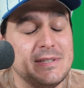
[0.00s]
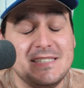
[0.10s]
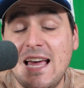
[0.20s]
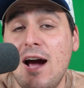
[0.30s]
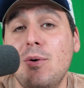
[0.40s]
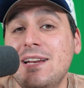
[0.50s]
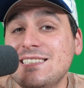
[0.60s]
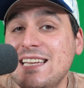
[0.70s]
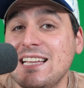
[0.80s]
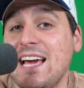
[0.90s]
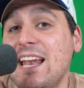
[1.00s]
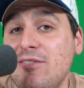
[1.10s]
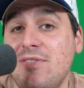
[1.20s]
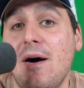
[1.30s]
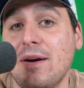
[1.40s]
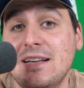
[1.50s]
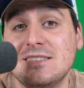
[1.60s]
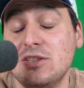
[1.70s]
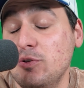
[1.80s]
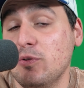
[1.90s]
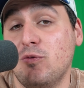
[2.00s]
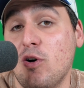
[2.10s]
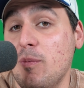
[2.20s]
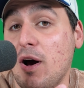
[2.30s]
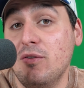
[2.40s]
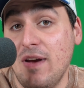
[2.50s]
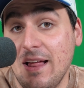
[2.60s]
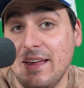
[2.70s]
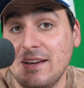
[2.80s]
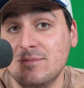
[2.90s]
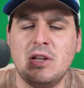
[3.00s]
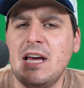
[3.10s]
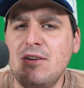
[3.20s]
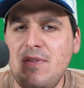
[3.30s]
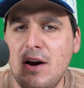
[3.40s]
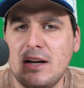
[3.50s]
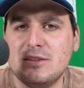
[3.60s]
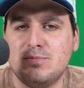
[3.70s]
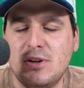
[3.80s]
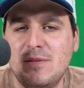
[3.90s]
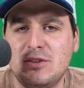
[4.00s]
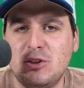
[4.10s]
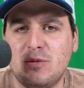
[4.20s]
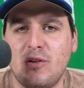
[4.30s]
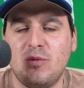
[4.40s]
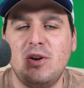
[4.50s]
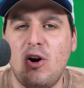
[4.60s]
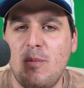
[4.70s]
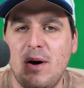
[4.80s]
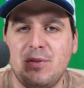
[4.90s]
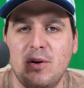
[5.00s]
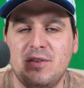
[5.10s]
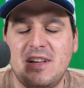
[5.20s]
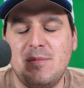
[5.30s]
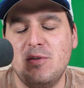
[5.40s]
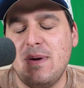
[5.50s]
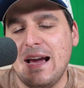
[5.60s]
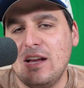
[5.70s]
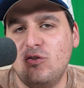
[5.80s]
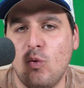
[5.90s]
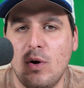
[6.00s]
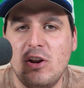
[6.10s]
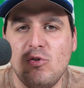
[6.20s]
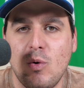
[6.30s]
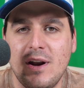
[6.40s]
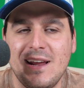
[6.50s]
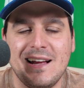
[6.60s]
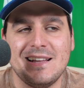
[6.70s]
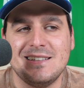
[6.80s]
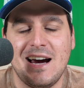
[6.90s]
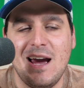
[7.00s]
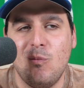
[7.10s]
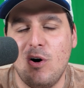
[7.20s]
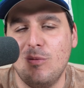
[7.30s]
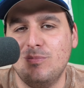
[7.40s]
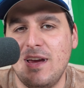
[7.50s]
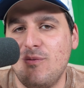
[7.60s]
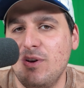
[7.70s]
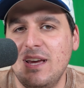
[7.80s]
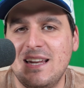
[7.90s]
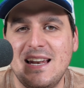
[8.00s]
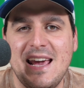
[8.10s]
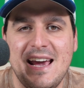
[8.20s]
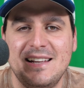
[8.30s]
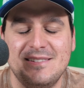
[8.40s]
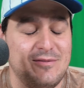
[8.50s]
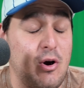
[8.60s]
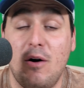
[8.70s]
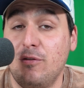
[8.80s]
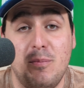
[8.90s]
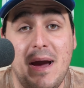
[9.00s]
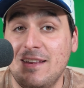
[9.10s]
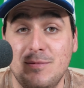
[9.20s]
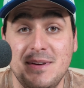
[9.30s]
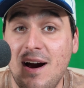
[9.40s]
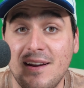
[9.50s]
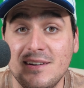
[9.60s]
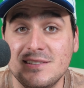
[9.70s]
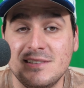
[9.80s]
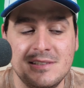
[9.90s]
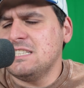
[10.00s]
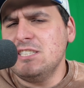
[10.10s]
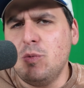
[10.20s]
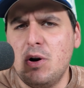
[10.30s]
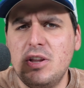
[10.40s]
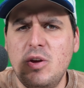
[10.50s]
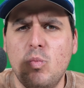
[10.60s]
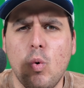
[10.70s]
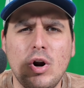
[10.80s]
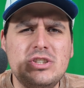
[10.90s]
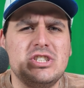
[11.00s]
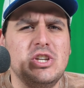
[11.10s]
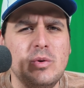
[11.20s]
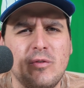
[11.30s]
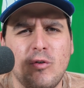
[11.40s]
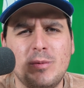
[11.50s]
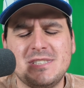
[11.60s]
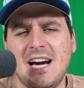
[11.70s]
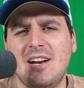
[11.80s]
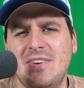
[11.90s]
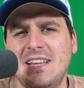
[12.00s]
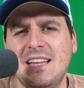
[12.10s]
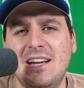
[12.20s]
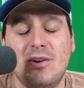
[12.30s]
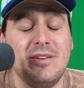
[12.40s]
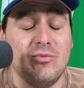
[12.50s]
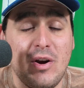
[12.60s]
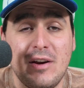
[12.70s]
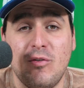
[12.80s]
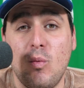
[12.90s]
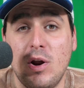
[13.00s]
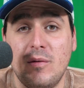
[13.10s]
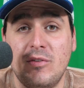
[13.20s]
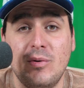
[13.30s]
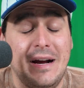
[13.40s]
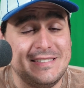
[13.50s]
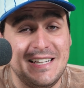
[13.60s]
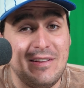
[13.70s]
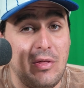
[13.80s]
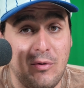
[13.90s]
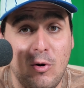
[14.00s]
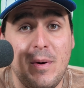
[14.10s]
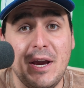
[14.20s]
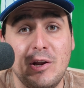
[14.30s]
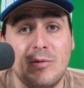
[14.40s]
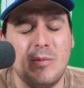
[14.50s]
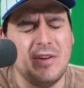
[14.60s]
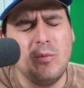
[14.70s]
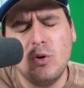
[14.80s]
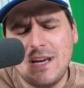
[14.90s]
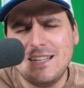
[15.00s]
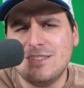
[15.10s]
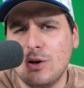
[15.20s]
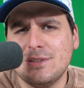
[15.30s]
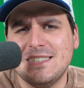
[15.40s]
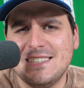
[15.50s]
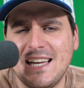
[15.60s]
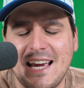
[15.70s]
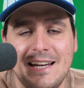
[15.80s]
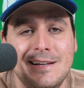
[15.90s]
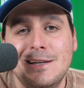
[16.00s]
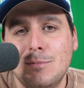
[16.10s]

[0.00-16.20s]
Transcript: But now it is the Atlanta Falcons uniform unveiling. So the Atlanta Falcons previous uniforms, we know about those. They debuted back in 2020, and at the time, well, they really didn't hit off the bat, to be honest. Considered one of the worst uniforms kind of in the league, or in the running for one of them too, outside of the throwback uniforms, and we'll get to those in a second.